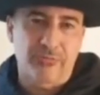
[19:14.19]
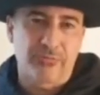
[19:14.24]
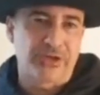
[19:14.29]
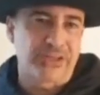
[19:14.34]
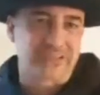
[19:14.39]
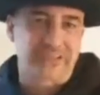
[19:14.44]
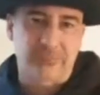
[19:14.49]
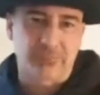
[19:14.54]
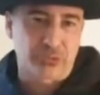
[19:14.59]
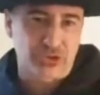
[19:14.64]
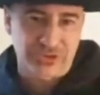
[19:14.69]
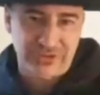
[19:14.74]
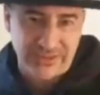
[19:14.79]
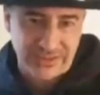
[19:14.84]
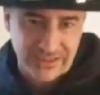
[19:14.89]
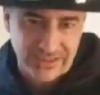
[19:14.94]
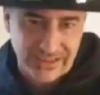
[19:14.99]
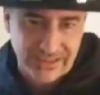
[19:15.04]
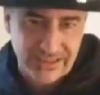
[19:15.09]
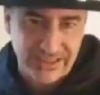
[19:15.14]

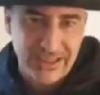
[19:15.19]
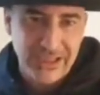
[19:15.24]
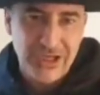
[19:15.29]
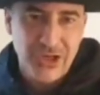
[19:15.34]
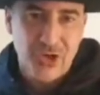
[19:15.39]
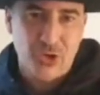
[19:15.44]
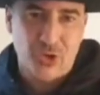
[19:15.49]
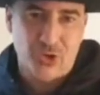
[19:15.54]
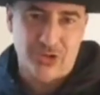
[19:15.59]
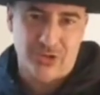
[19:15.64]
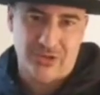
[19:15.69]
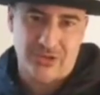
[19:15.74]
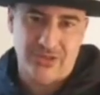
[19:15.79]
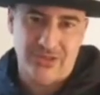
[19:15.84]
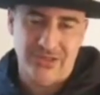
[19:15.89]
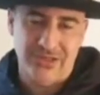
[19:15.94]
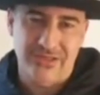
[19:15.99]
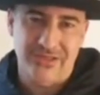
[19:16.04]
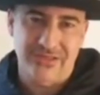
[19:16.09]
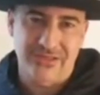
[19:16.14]
pret-a-porter, or
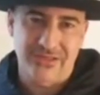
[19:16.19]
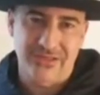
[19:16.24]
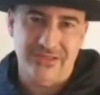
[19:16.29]
it